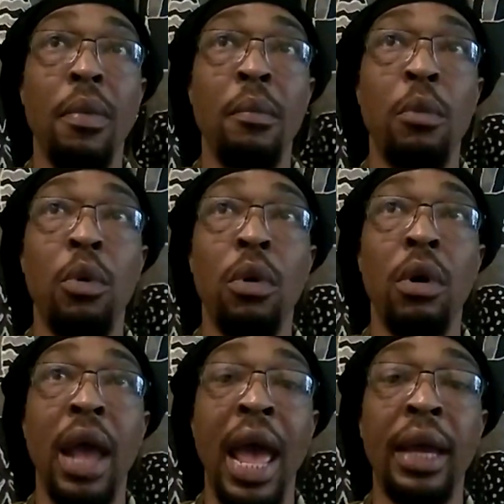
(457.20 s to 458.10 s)

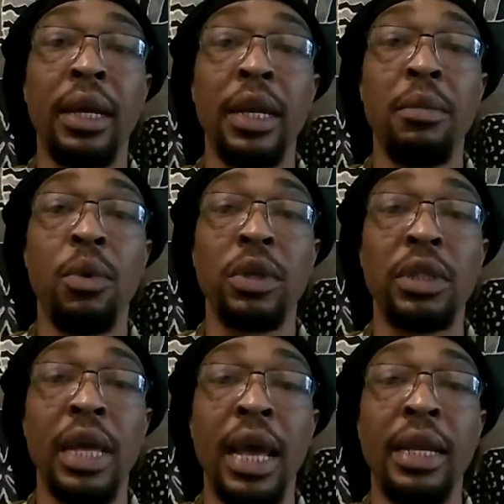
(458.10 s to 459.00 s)
more agony, more
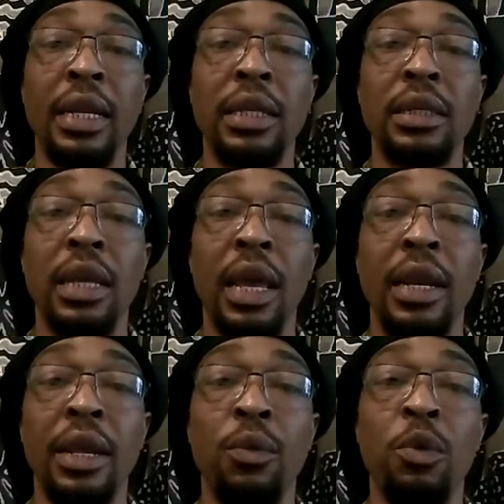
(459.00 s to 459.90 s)
sadness,
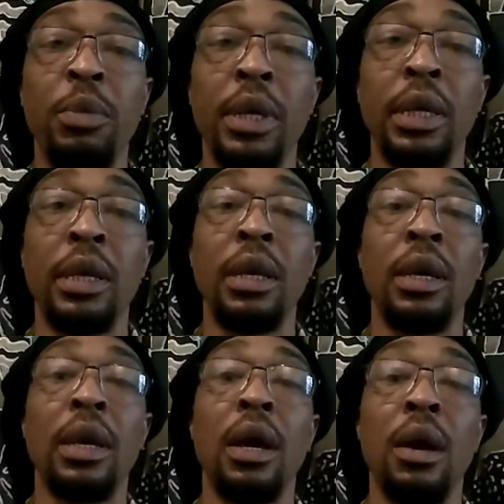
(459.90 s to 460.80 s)
and it will be
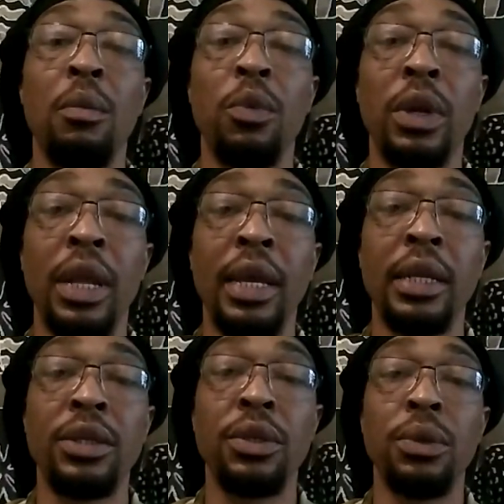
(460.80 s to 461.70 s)

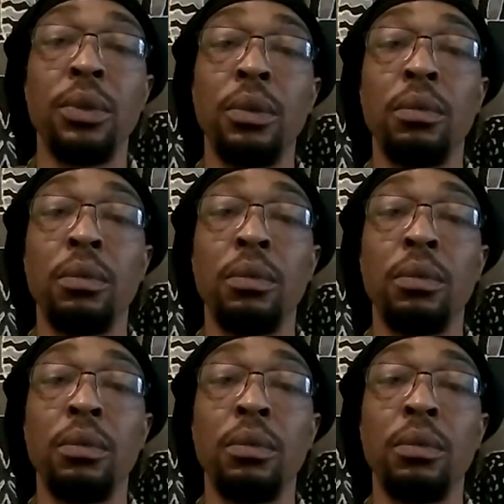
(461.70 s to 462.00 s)
related to,